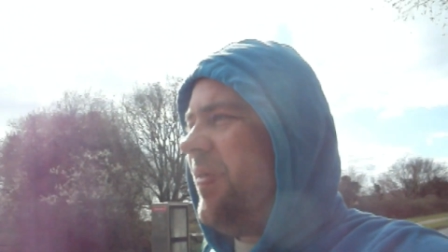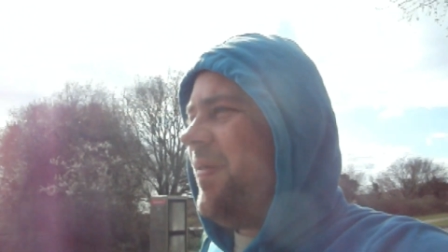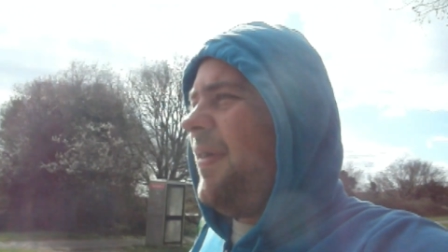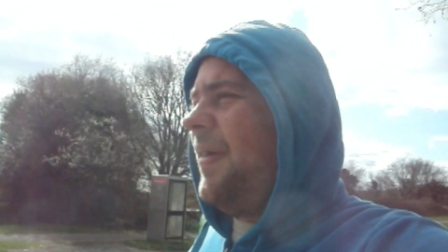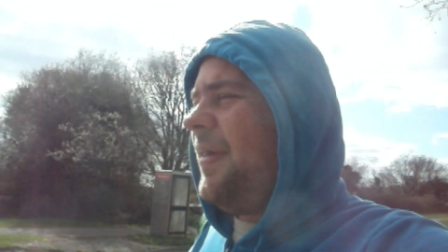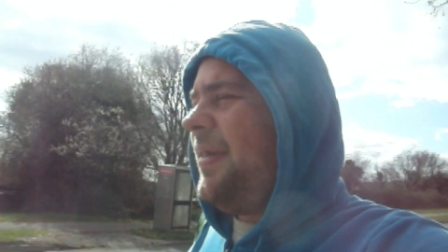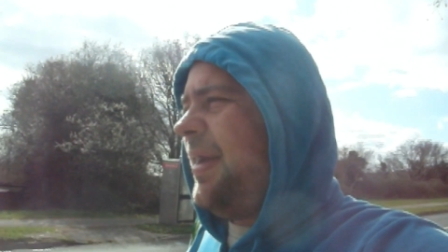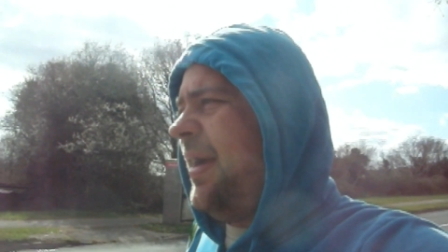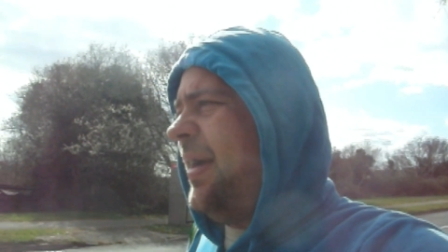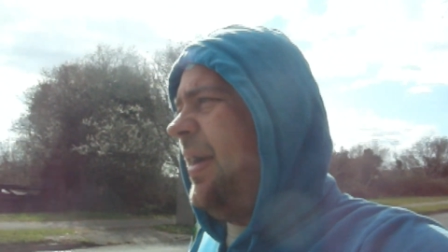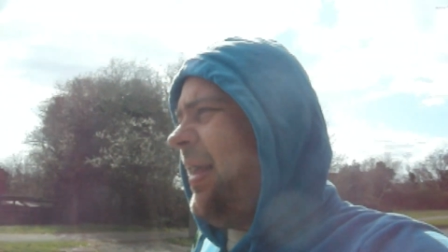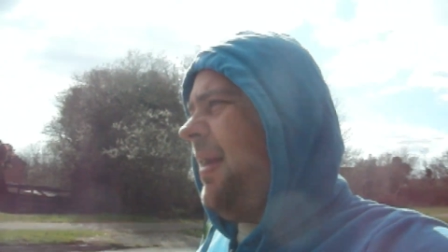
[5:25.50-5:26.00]
we've
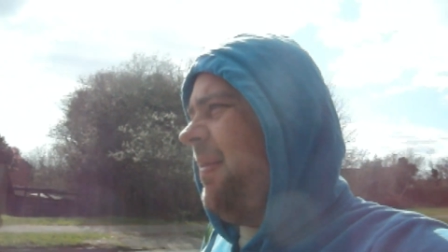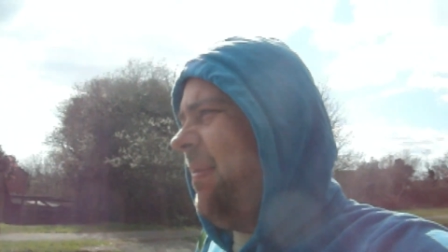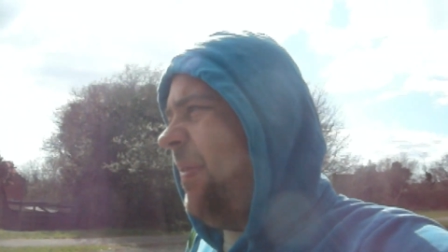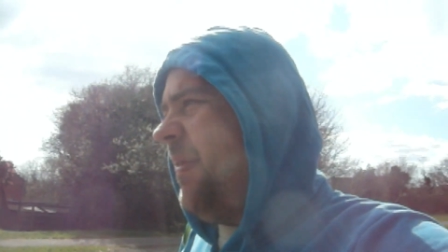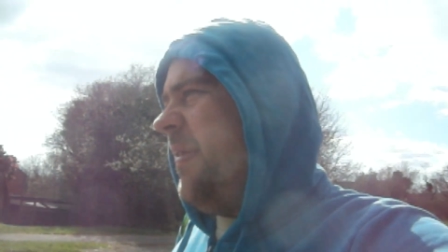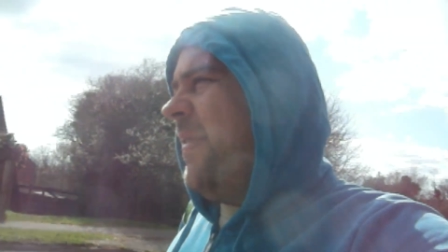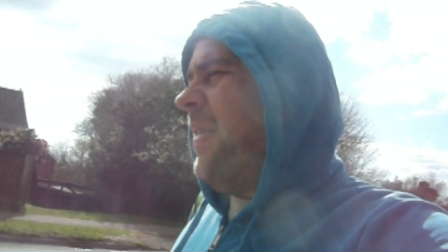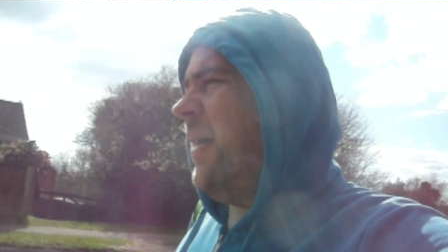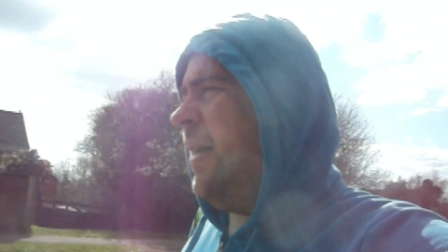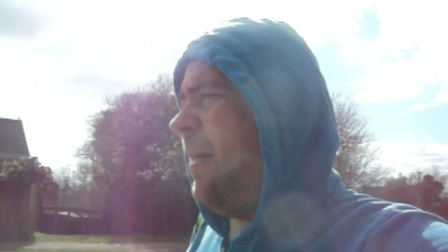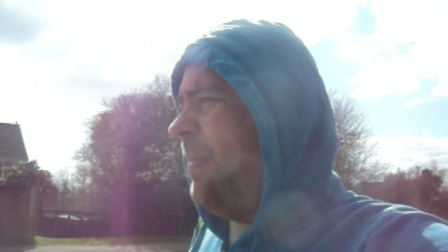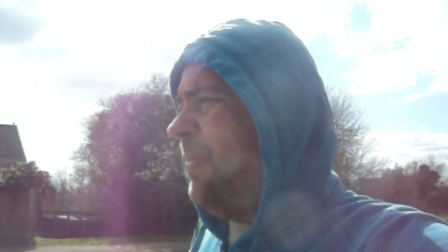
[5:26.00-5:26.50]
got down here,
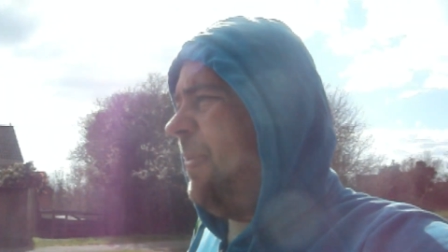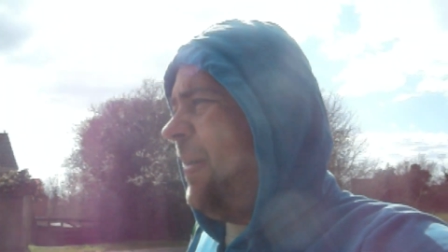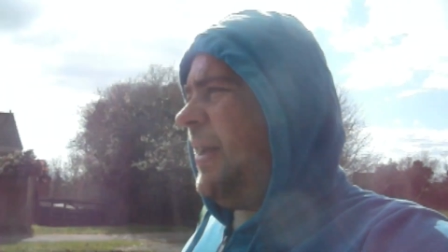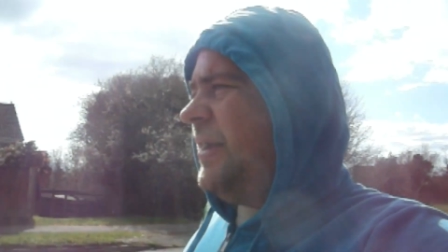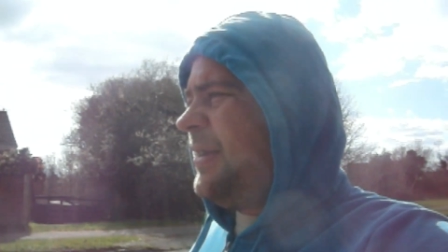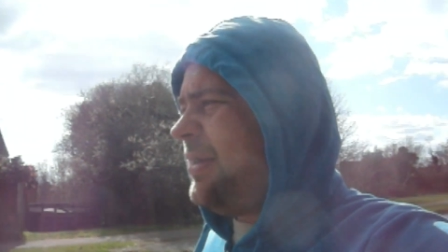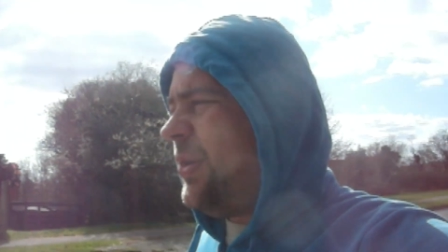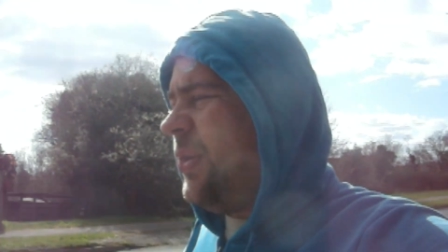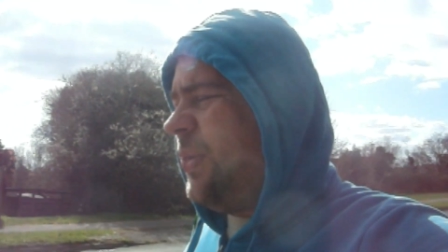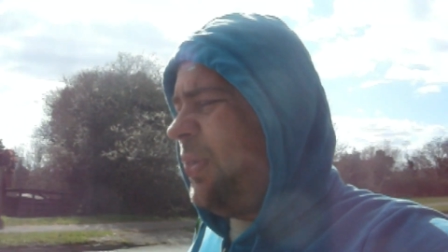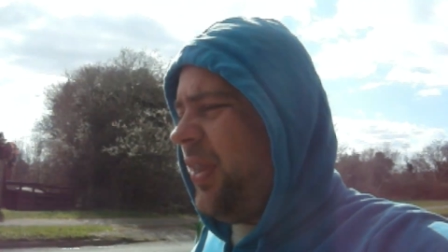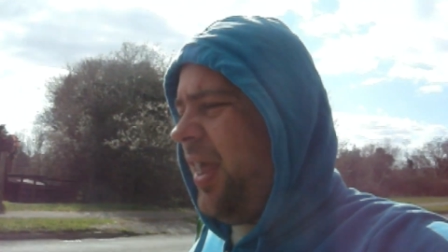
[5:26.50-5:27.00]
we've got a
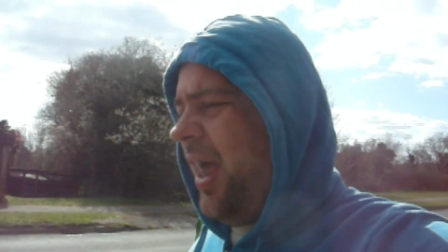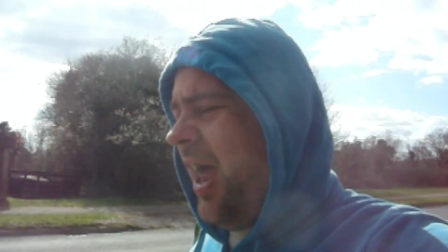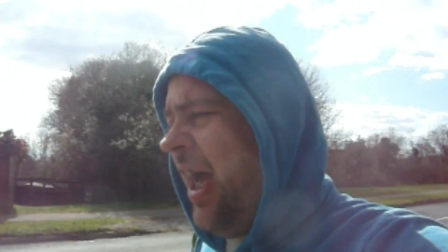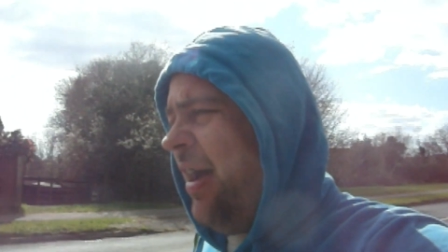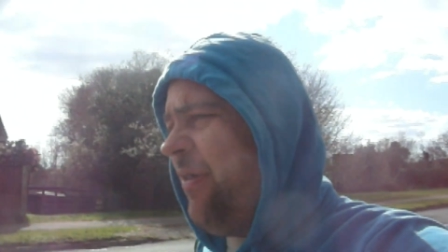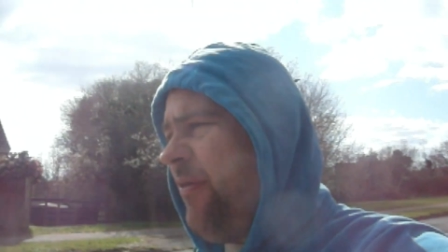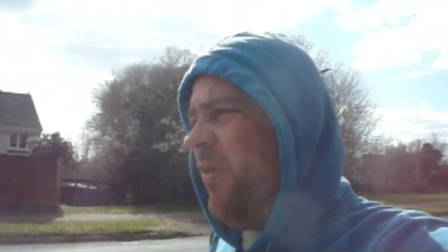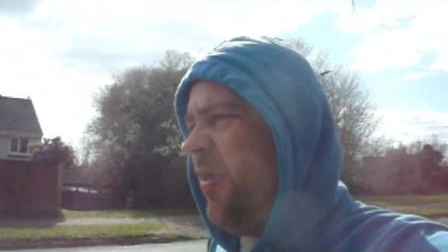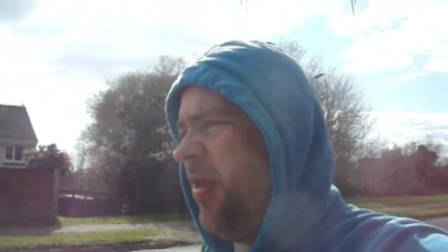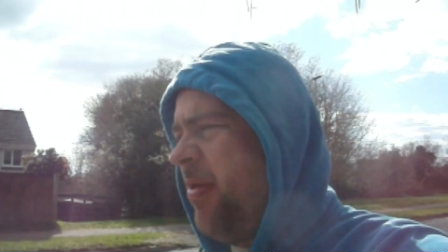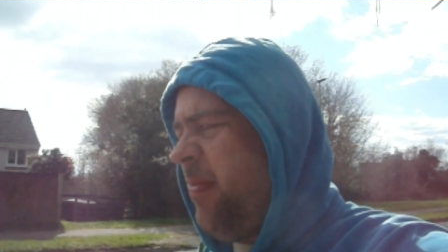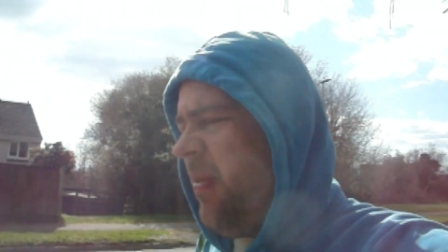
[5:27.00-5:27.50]
place called the
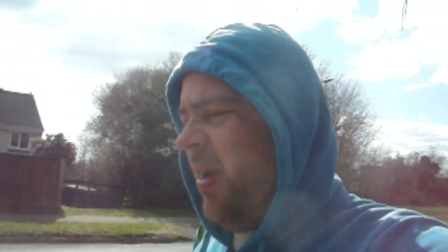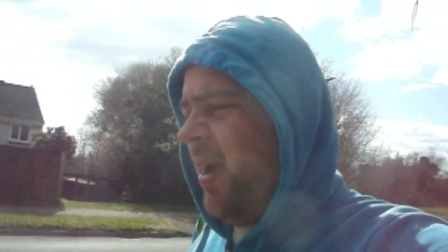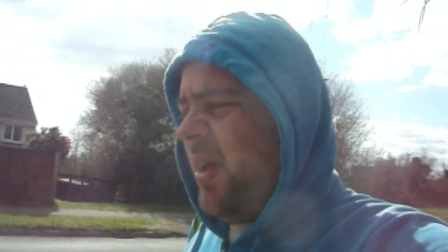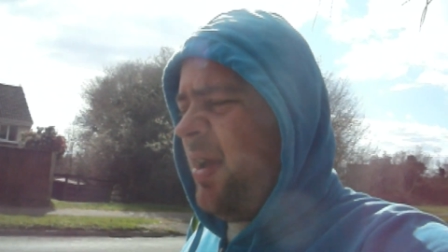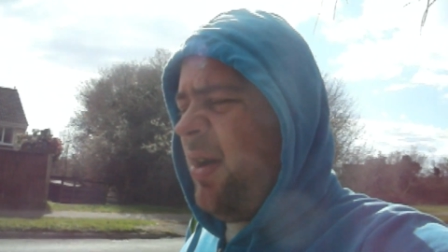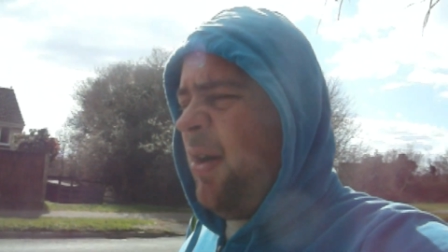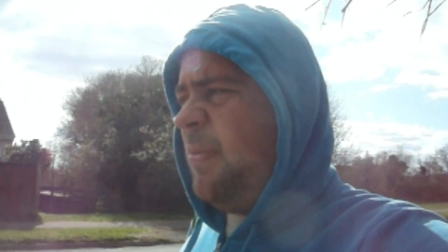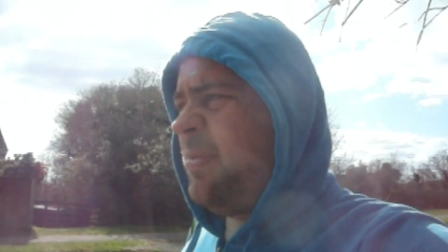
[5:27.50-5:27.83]
Heathers, mate.